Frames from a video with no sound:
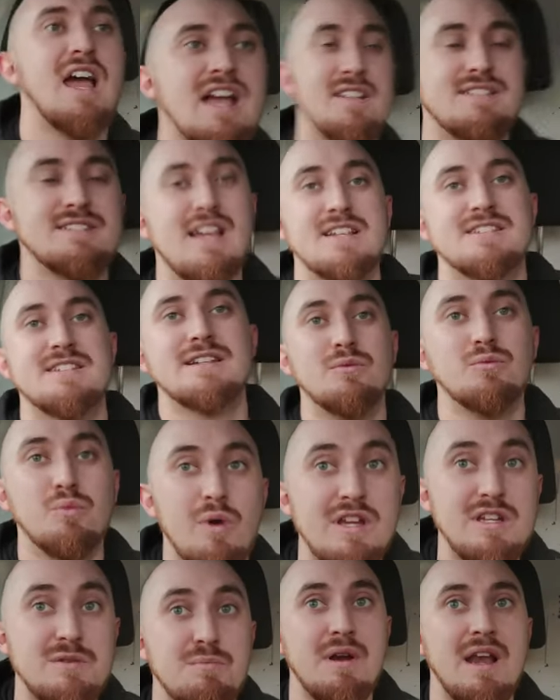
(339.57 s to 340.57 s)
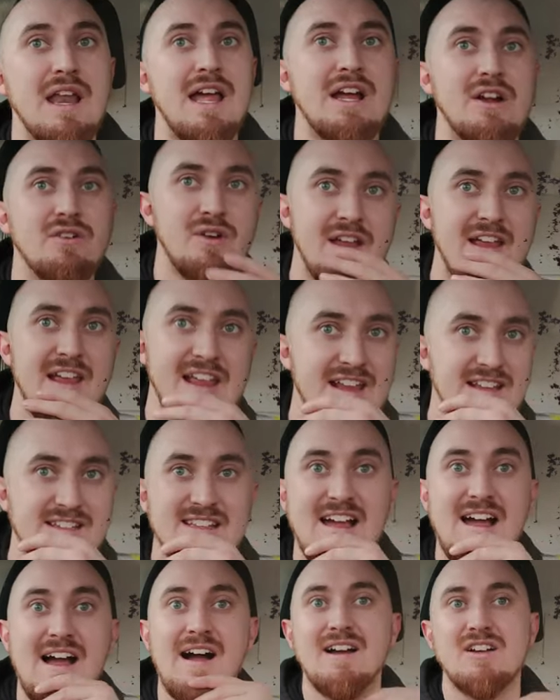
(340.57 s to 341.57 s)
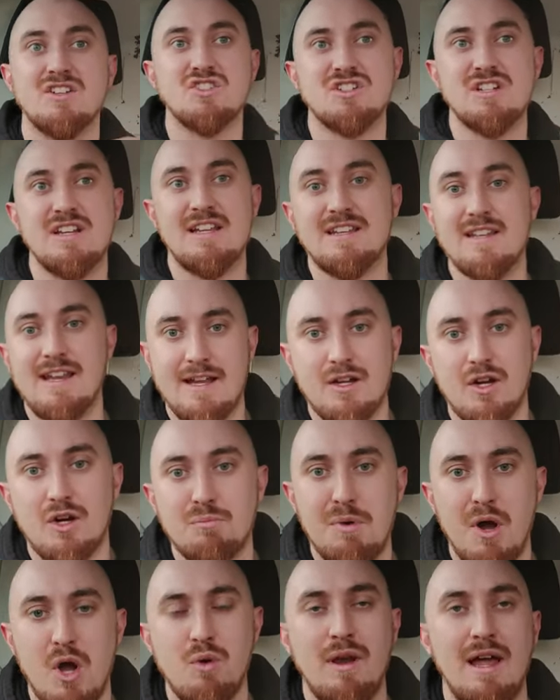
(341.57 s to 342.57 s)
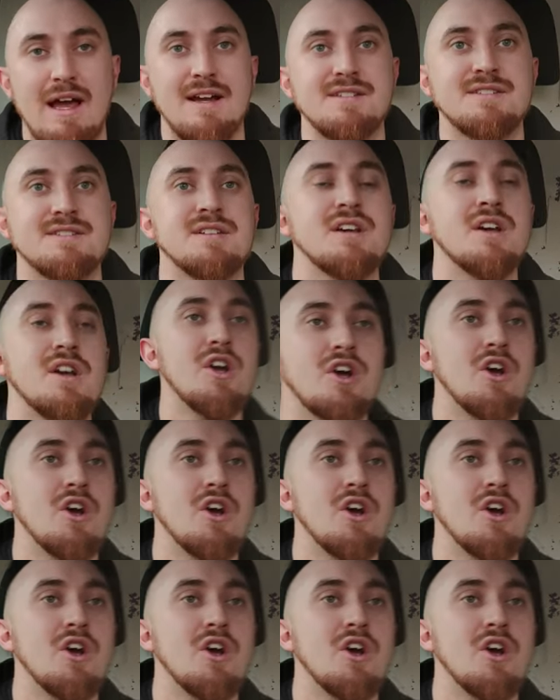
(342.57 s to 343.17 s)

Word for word: assessing which player is actually Nicol Bolas.